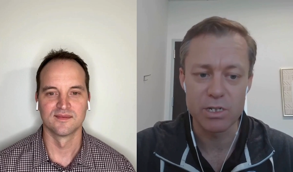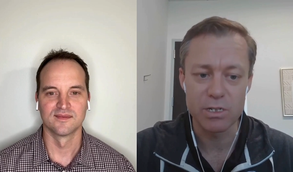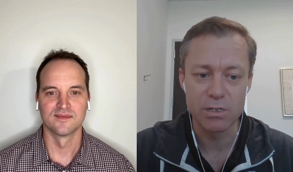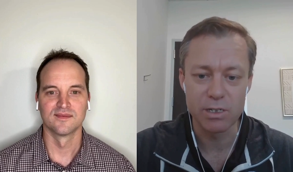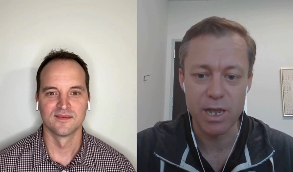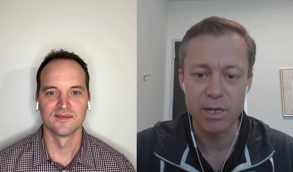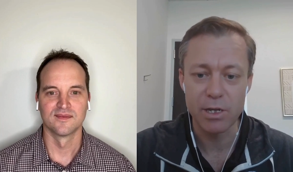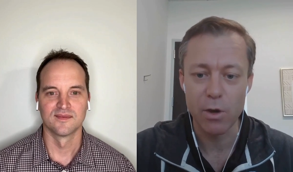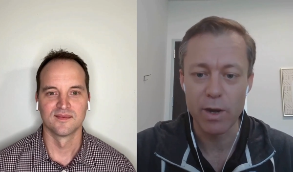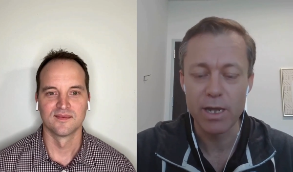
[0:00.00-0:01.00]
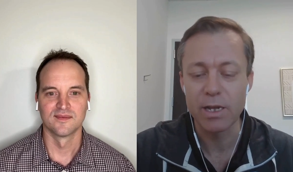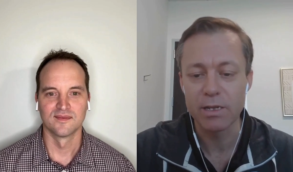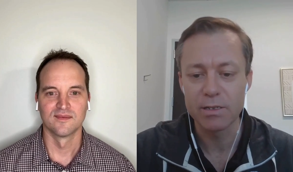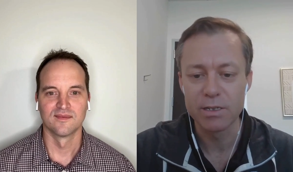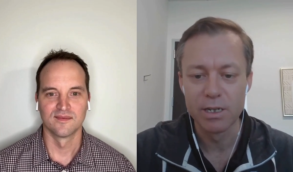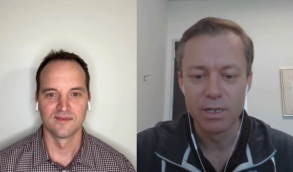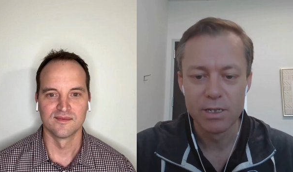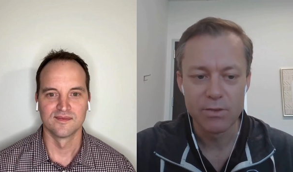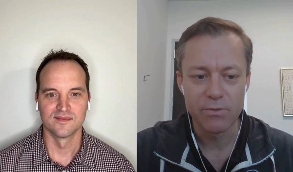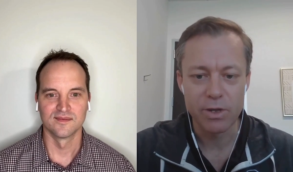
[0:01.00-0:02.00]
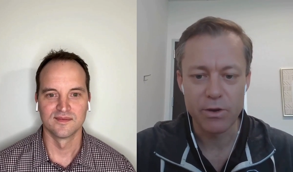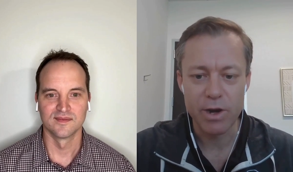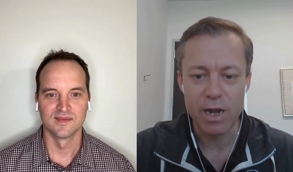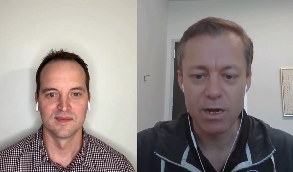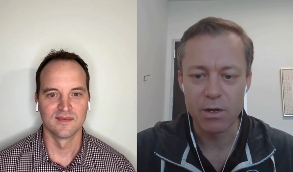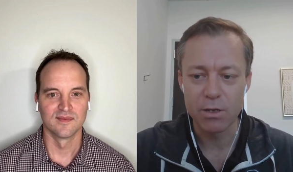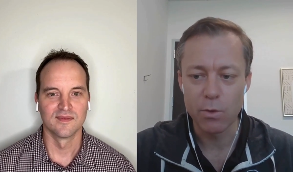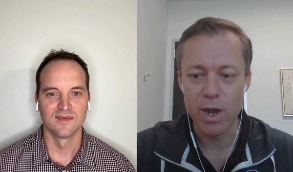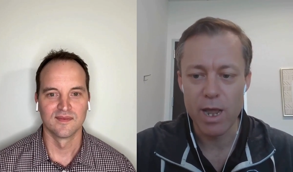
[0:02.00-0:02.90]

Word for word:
Speaker 1: is just get going and figure it out along the